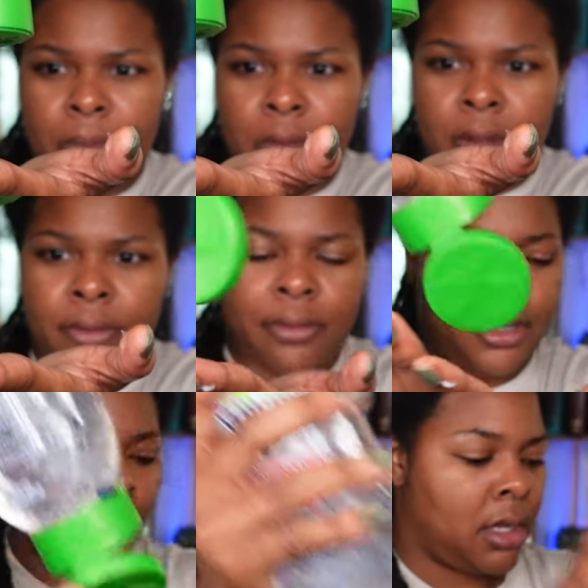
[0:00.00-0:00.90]

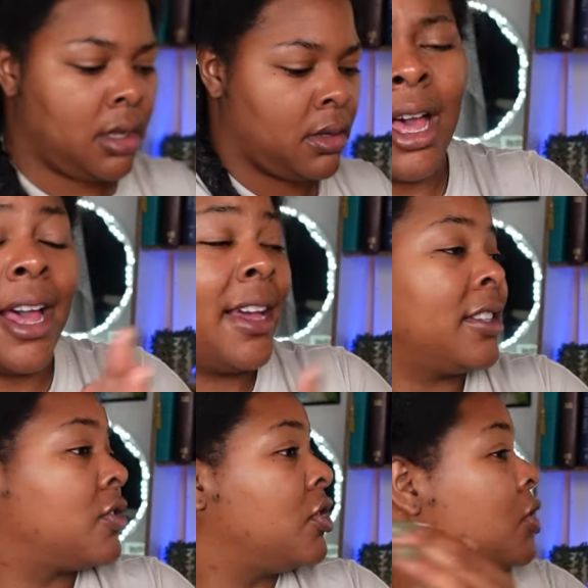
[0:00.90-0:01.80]
Alrighty. I
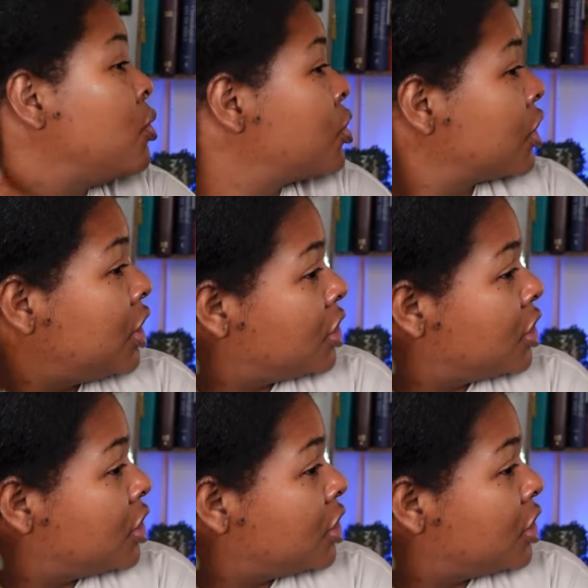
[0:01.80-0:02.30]
usually